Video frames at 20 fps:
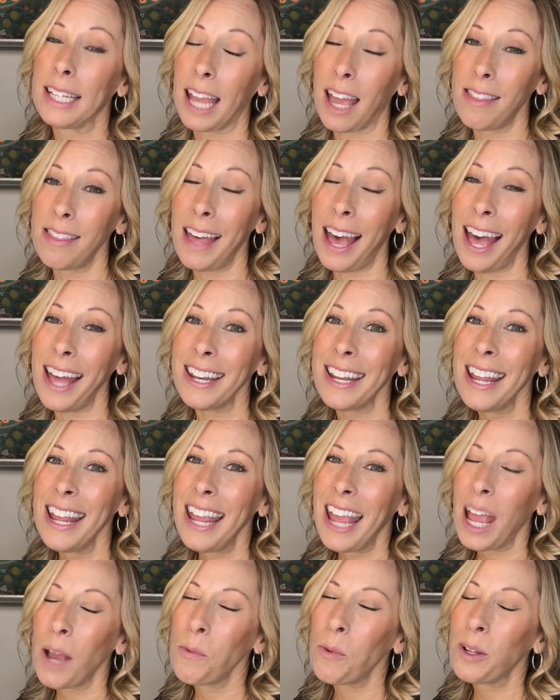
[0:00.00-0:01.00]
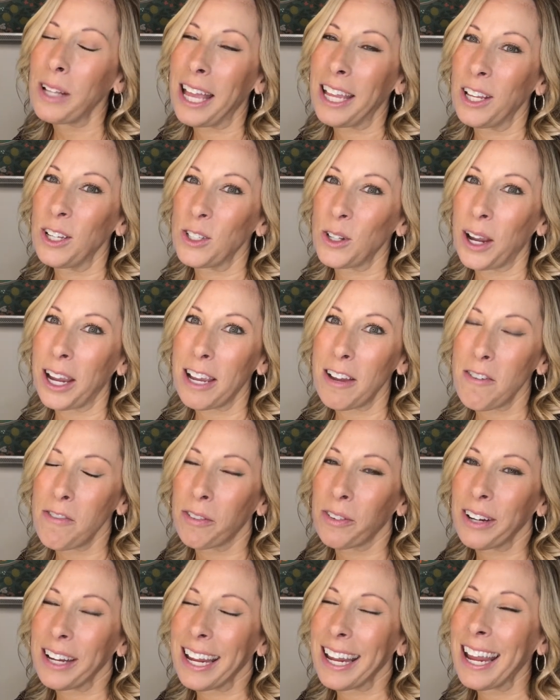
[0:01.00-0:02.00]
get that, and we'll let you try it
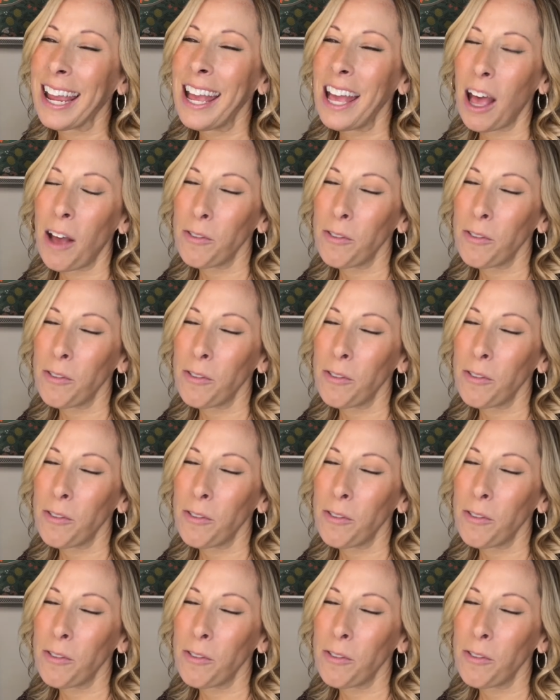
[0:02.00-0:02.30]
free.